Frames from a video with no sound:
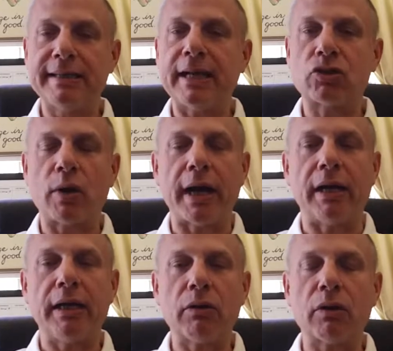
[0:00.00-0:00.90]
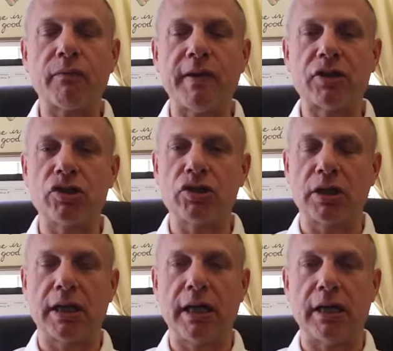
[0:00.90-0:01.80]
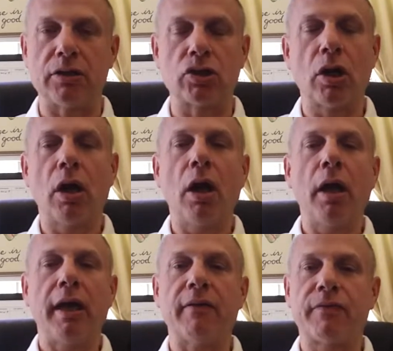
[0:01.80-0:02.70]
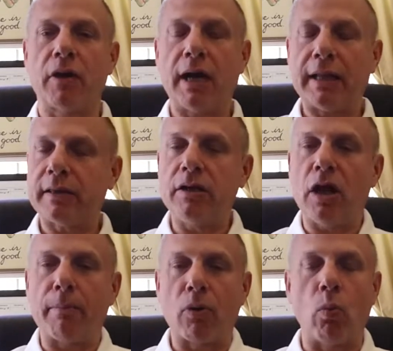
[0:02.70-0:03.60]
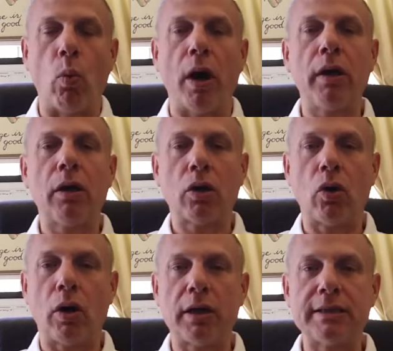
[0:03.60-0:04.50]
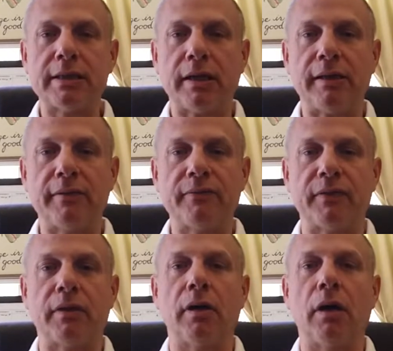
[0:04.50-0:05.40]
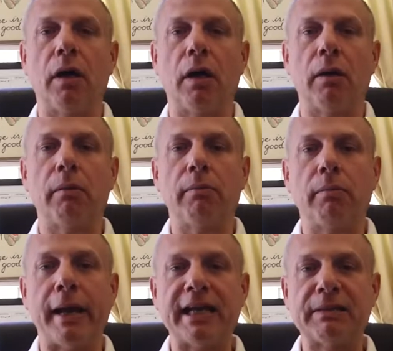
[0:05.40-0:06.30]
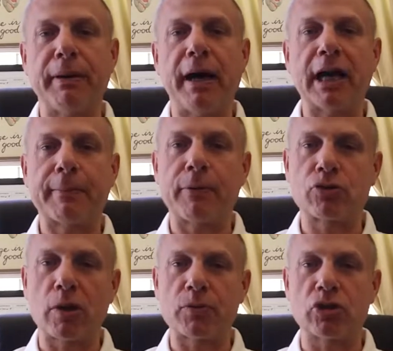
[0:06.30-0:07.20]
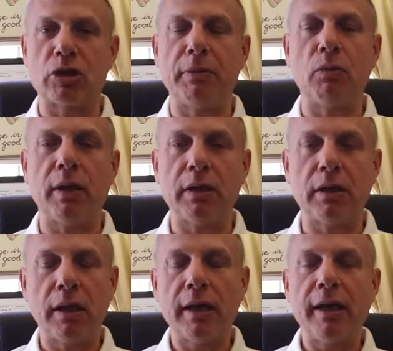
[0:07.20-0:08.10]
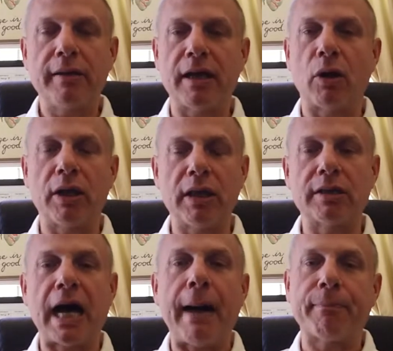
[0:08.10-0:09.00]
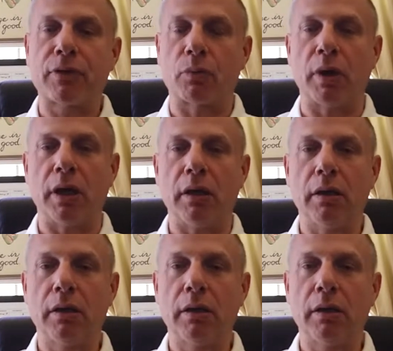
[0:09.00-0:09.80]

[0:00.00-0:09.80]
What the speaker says: That's right, ear infections in kids, if they're not the #1 cause of antibiotic prescriptions to be written, they're in the top 3.